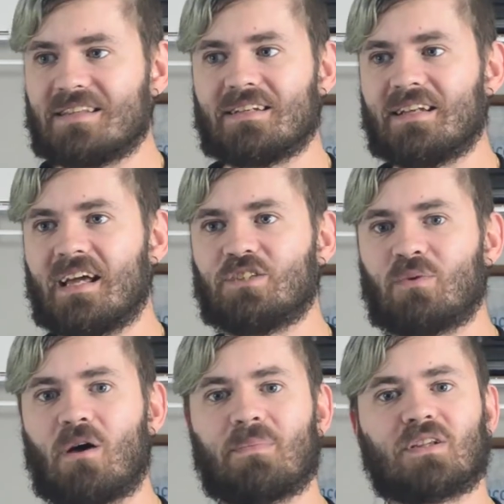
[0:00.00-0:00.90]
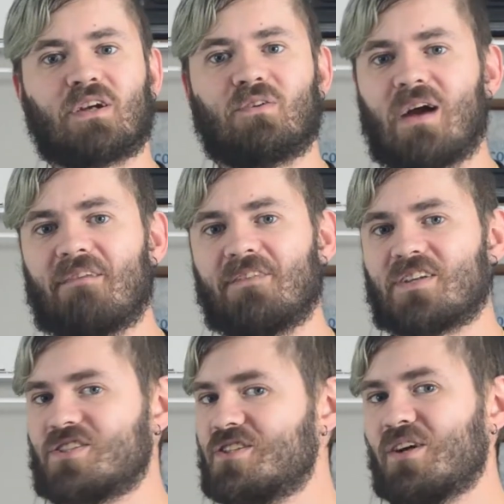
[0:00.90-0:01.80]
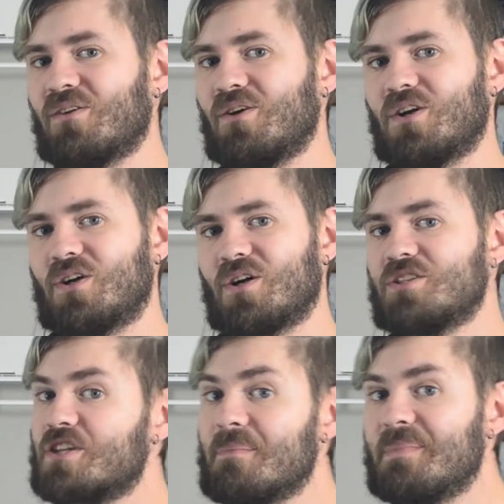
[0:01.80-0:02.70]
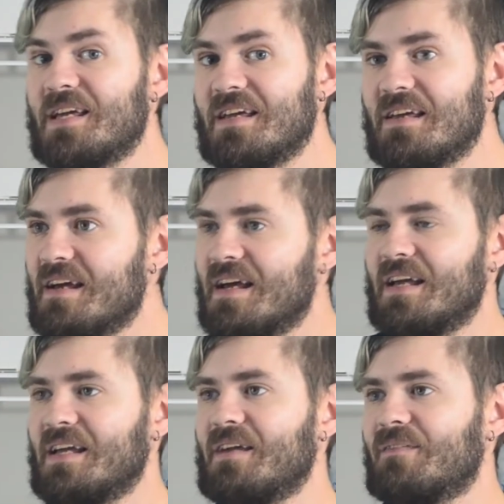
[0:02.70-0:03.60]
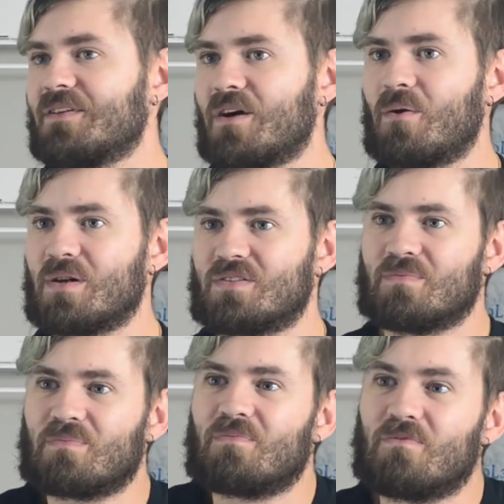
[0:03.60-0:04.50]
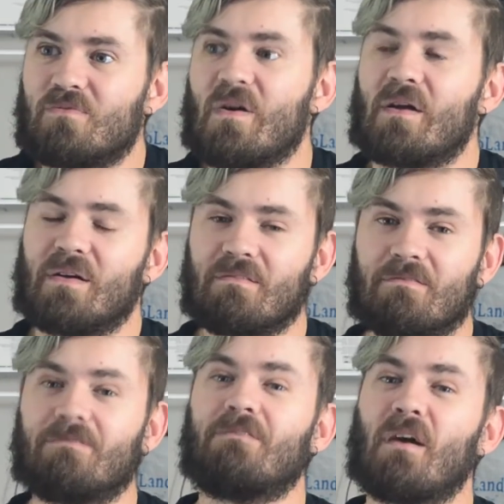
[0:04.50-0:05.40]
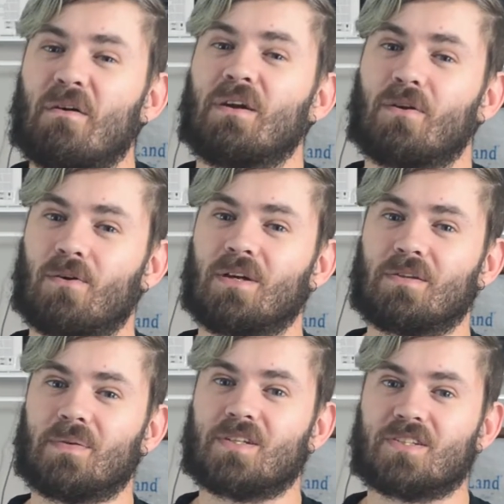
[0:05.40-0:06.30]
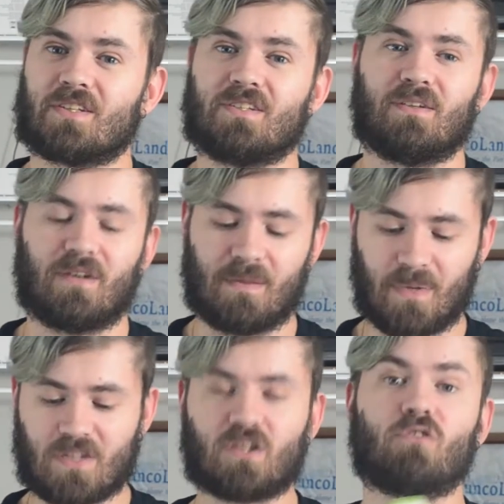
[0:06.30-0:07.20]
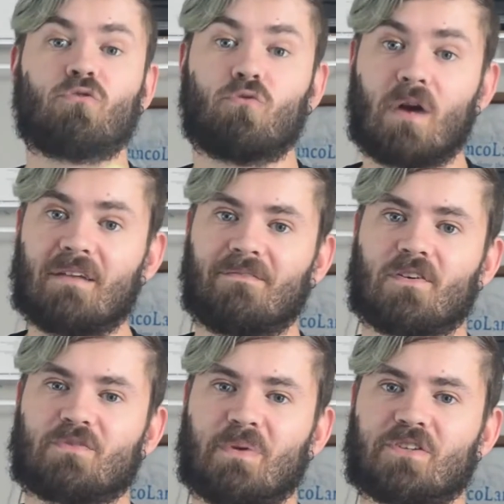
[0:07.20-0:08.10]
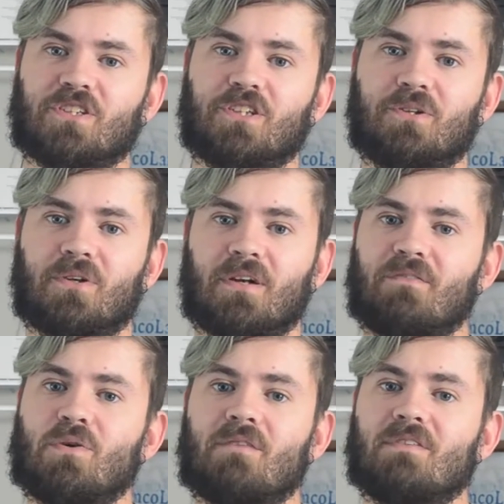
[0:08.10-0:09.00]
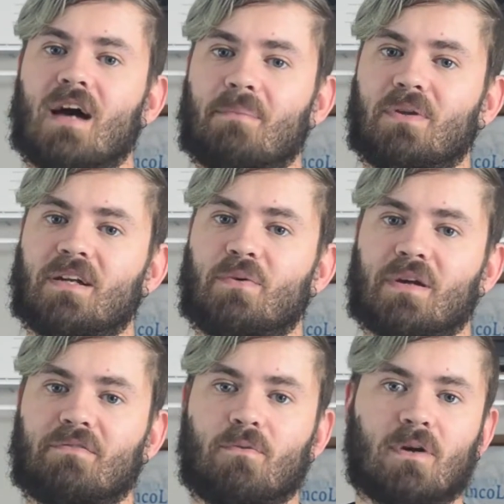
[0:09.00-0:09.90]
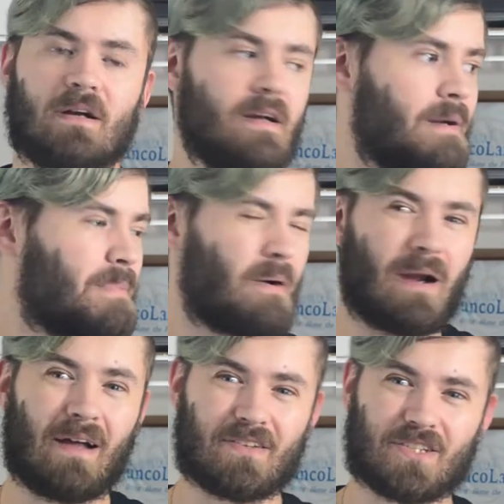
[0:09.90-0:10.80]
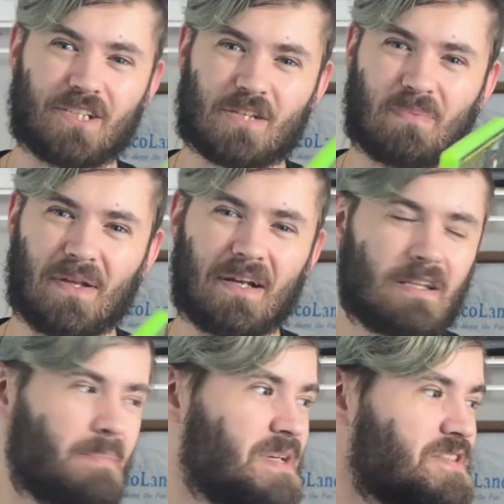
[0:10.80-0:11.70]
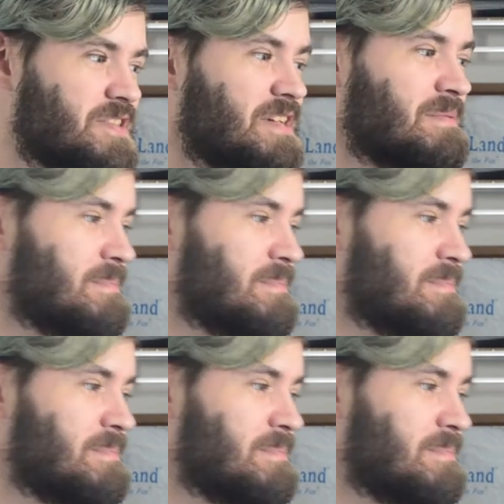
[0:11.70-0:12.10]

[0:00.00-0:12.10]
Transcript: didn't age well, but the graphics still look good to me, even though it's very, very early 360 looking. But it's a great first-person shooter if you have not played Quake 4. But I would highly suggest playing on the PC.